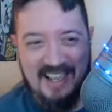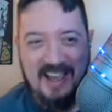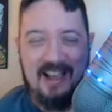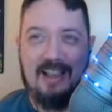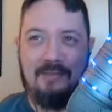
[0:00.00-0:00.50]

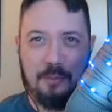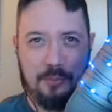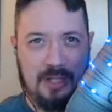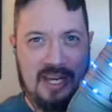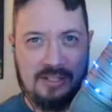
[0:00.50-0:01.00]
I'll have the
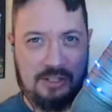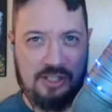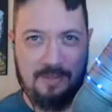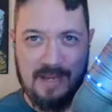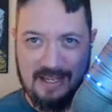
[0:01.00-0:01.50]
braised
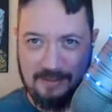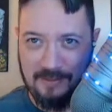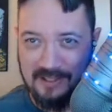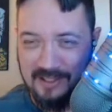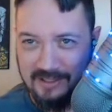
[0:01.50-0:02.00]
sea bass,
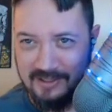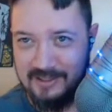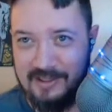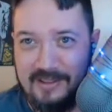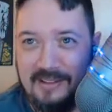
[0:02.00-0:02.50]
please.
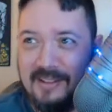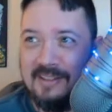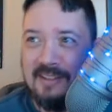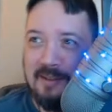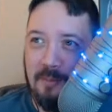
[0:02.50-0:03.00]

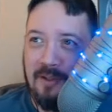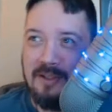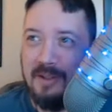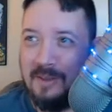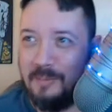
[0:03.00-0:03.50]

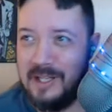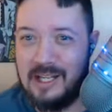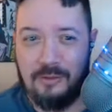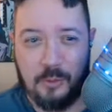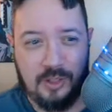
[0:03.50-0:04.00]
Bring it
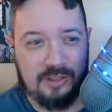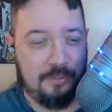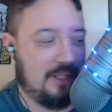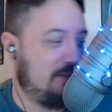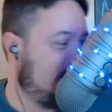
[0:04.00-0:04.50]
over quickly,
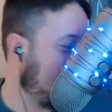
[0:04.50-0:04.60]
Private.